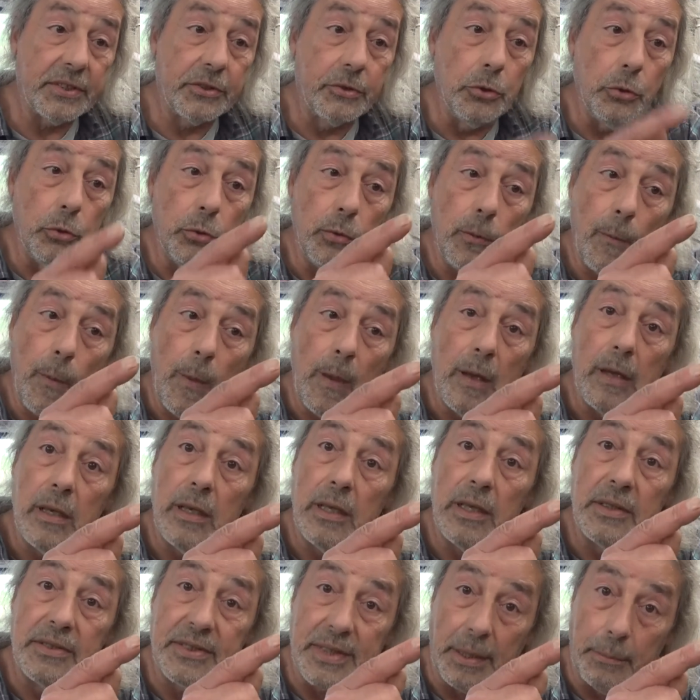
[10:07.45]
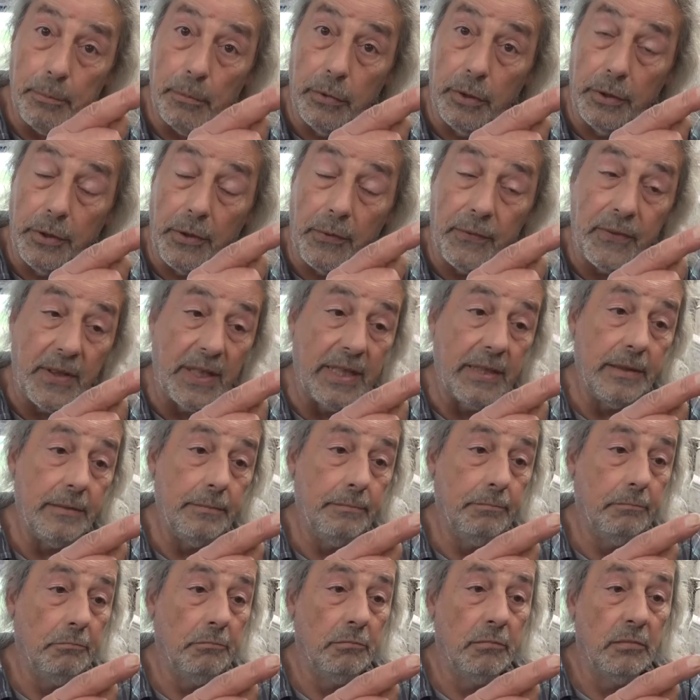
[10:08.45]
to assemble the thing